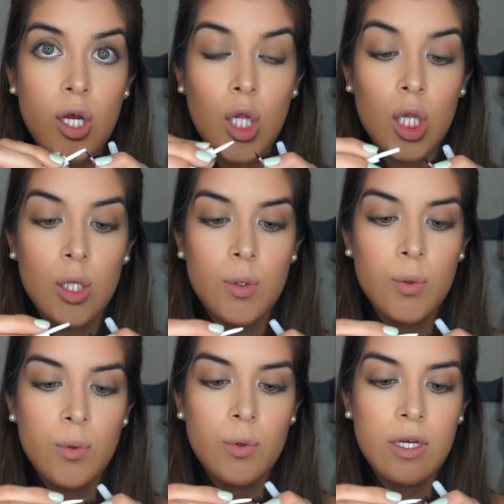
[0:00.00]

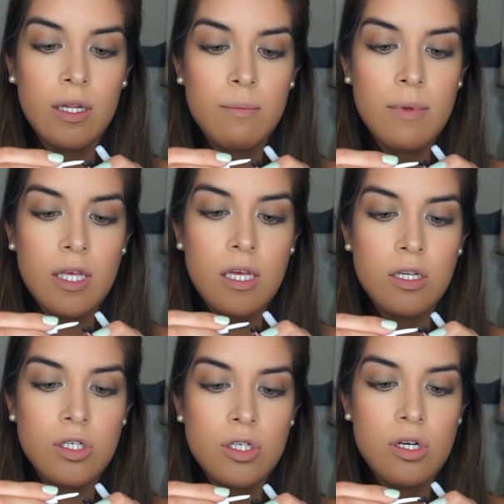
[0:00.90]
glue and
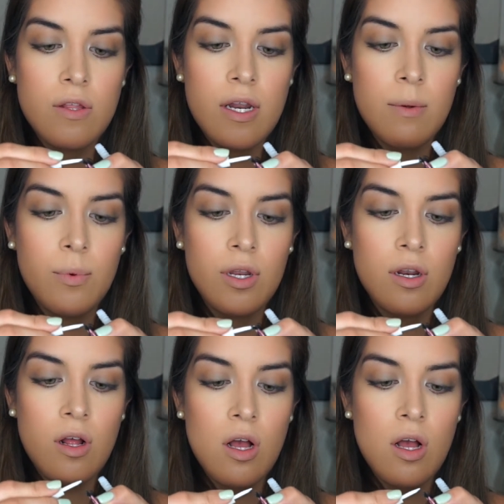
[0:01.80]
making sure that I put it